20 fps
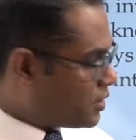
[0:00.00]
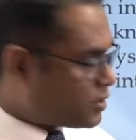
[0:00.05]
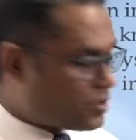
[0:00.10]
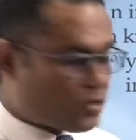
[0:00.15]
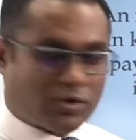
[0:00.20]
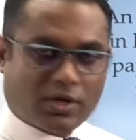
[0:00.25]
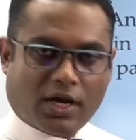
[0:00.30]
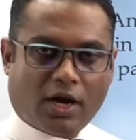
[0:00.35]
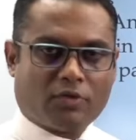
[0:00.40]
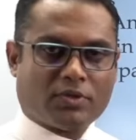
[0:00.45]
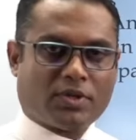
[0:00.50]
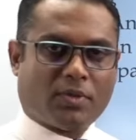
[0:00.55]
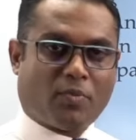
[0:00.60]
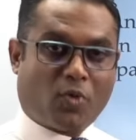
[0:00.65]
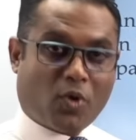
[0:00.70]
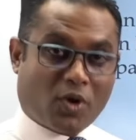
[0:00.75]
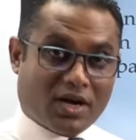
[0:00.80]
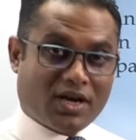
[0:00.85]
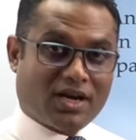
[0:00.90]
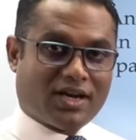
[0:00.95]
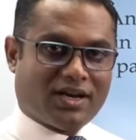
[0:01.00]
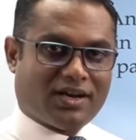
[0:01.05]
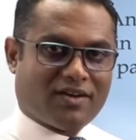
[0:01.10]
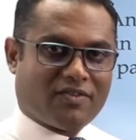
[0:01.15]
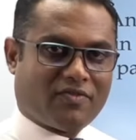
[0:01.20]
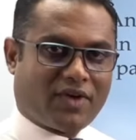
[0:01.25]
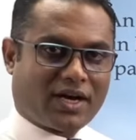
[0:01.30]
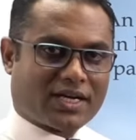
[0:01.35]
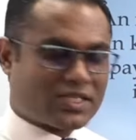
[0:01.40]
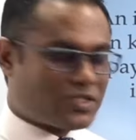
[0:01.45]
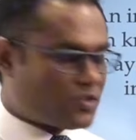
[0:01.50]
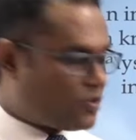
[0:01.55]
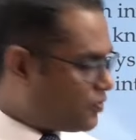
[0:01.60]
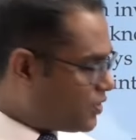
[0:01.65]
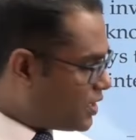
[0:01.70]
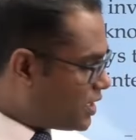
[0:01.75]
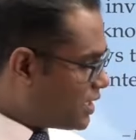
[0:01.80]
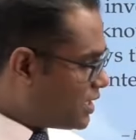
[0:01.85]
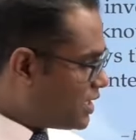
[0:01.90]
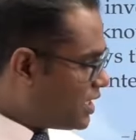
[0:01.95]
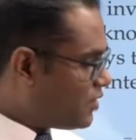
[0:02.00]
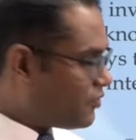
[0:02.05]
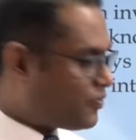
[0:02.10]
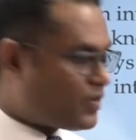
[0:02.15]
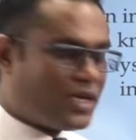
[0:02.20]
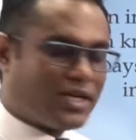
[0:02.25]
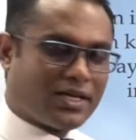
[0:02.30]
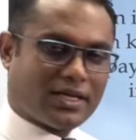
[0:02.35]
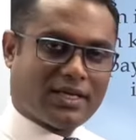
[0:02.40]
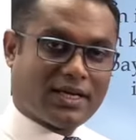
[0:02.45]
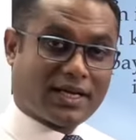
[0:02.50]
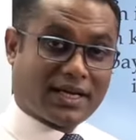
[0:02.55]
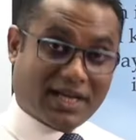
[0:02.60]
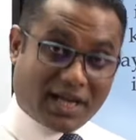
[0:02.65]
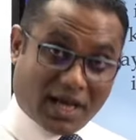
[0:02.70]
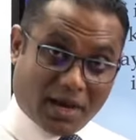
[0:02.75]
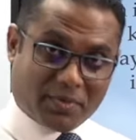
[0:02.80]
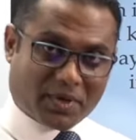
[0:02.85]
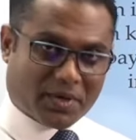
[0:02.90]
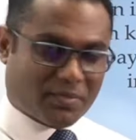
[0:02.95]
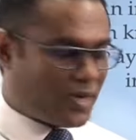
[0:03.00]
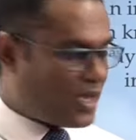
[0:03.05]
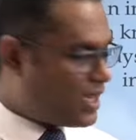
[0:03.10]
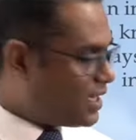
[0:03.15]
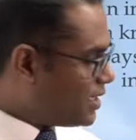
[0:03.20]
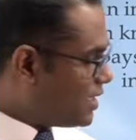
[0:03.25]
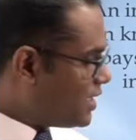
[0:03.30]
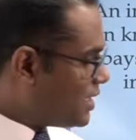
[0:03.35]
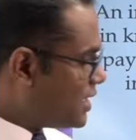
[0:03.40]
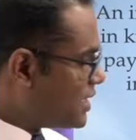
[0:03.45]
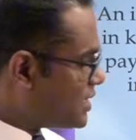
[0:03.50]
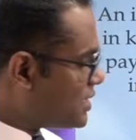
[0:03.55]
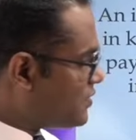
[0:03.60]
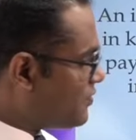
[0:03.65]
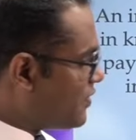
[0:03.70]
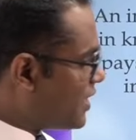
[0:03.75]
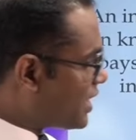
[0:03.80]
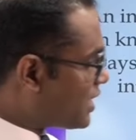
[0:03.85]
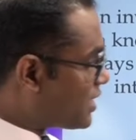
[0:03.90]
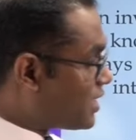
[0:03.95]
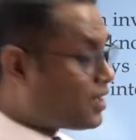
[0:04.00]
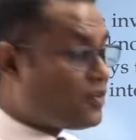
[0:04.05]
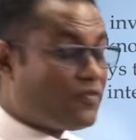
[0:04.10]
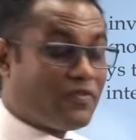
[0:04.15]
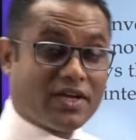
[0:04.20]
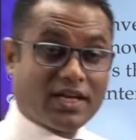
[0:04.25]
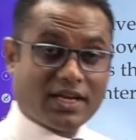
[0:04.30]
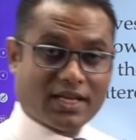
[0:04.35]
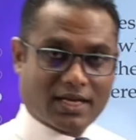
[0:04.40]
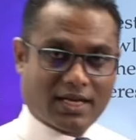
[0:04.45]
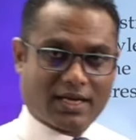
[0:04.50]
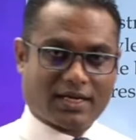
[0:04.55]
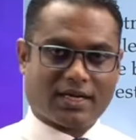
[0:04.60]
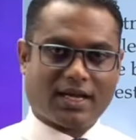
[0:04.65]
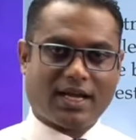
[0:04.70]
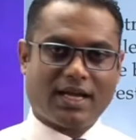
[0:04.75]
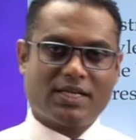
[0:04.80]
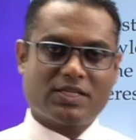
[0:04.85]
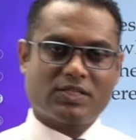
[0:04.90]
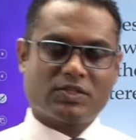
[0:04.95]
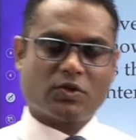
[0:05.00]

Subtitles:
So now the model, what is offered in Infinity, again I'm reminding, is very convenient, right?